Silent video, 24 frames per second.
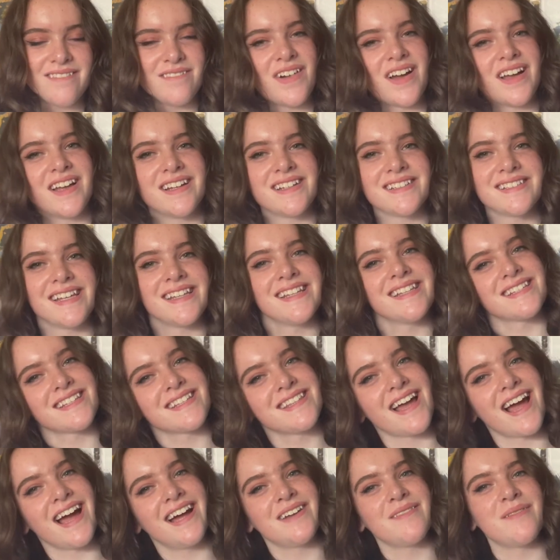probably gonna say this is
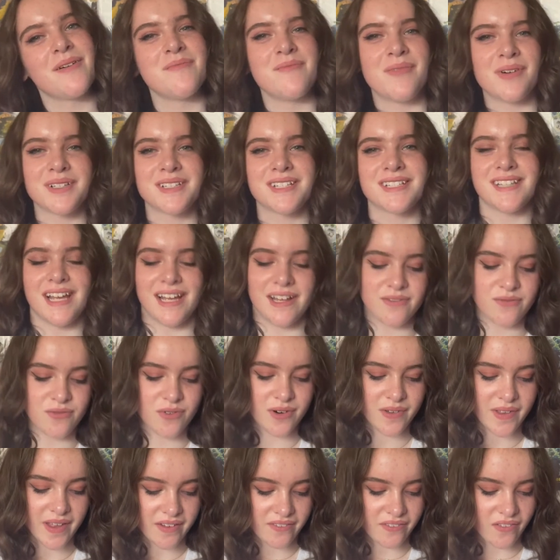the item I'm most excited for,
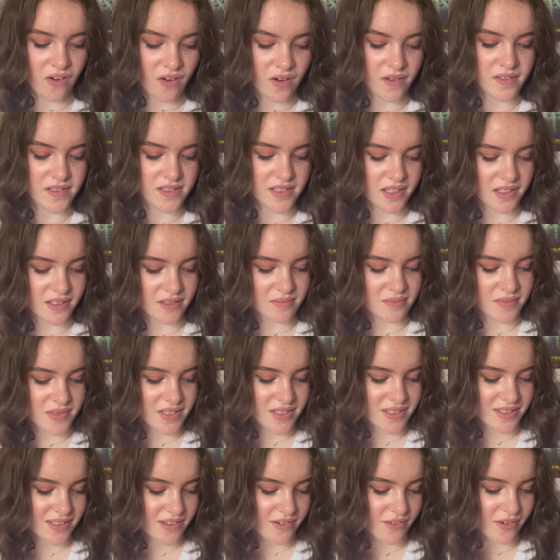like for all these items.
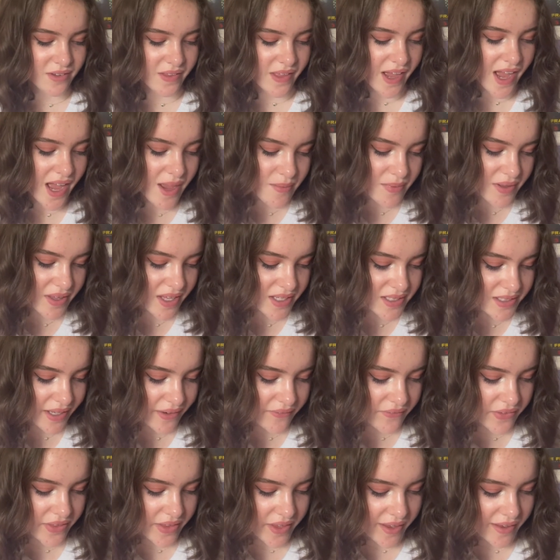We're like, I'm really
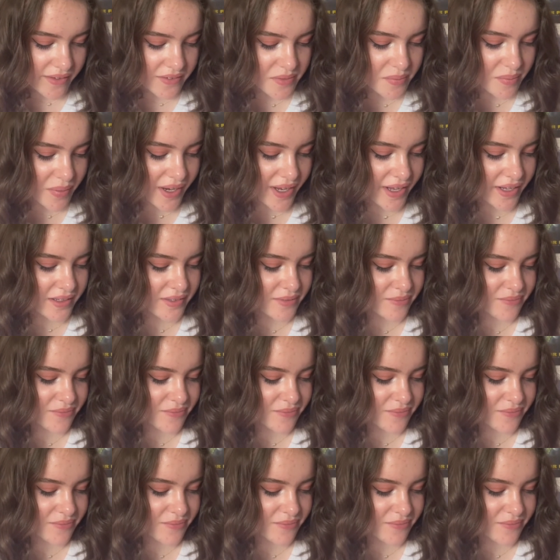excited for this, but